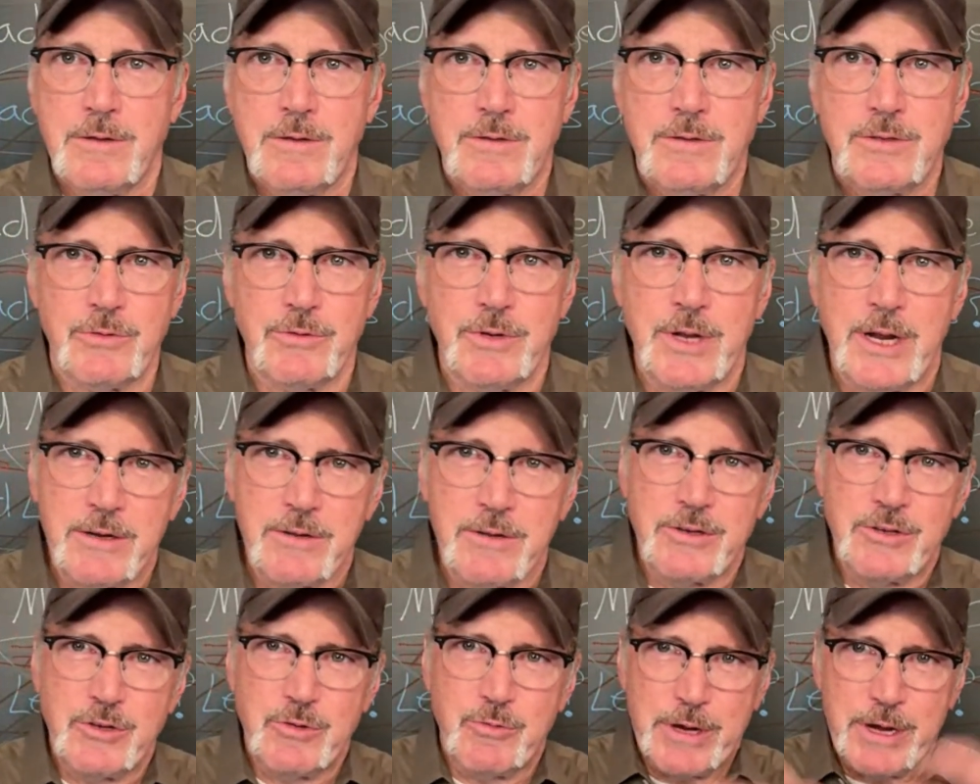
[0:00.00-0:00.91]
So not
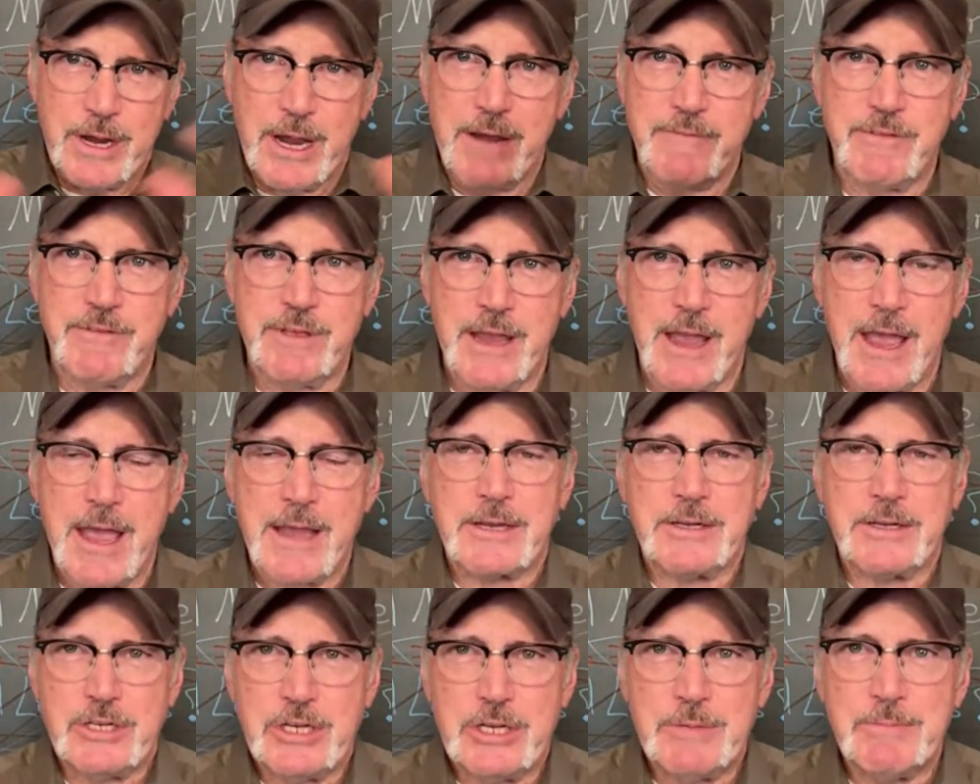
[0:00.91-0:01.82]
only do we have the
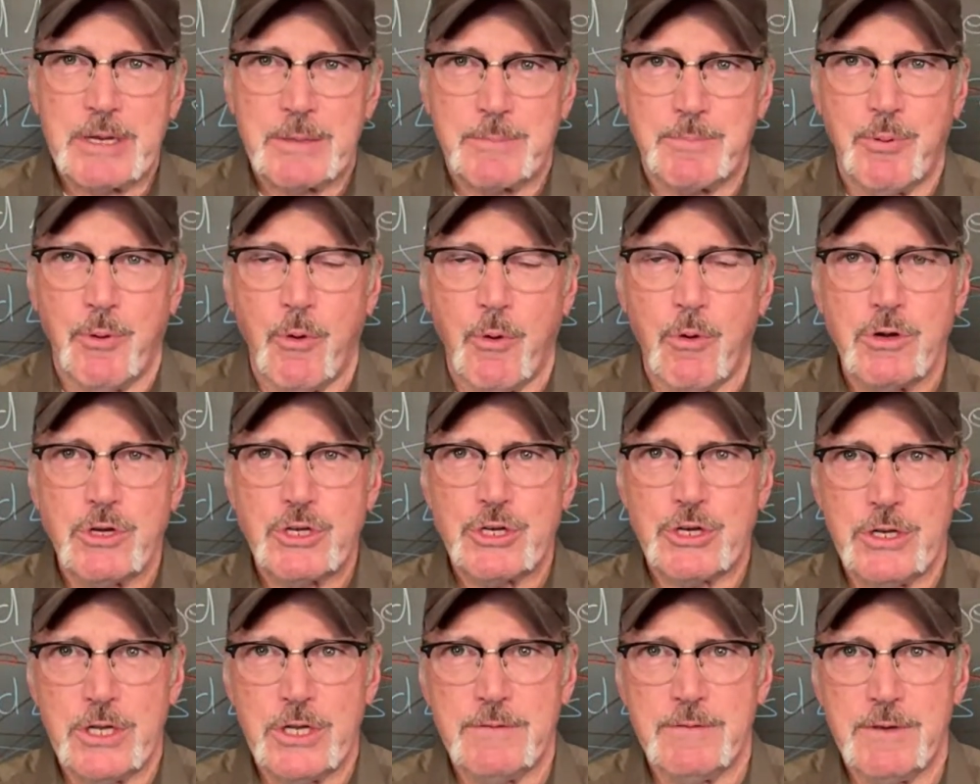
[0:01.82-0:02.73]
academic
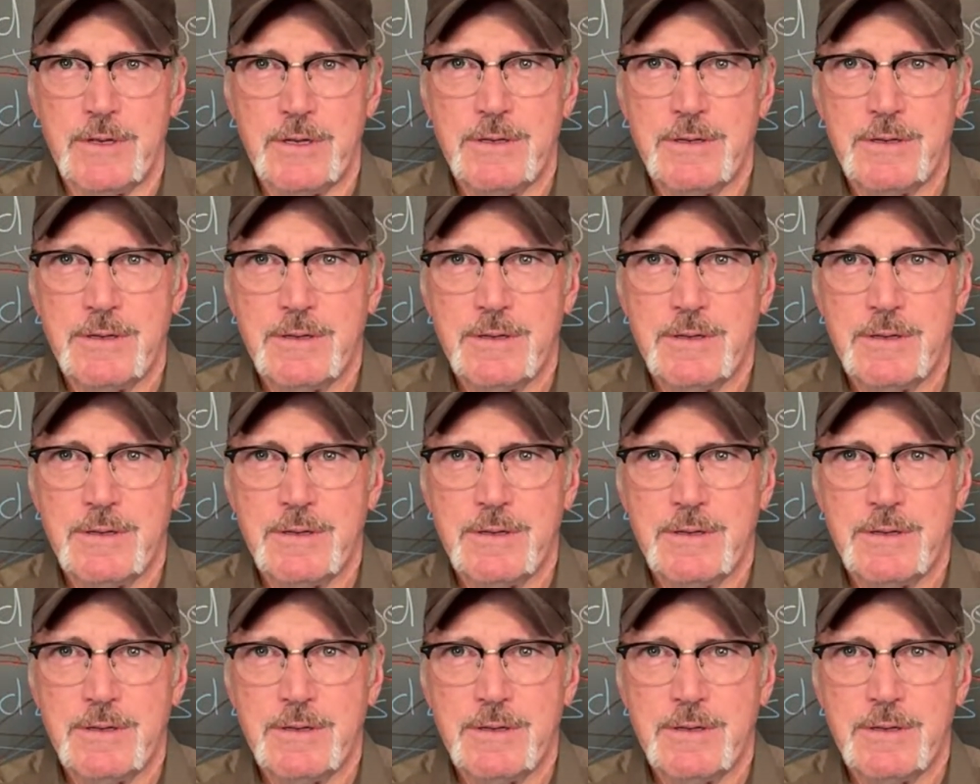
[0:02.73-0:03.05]
portion of it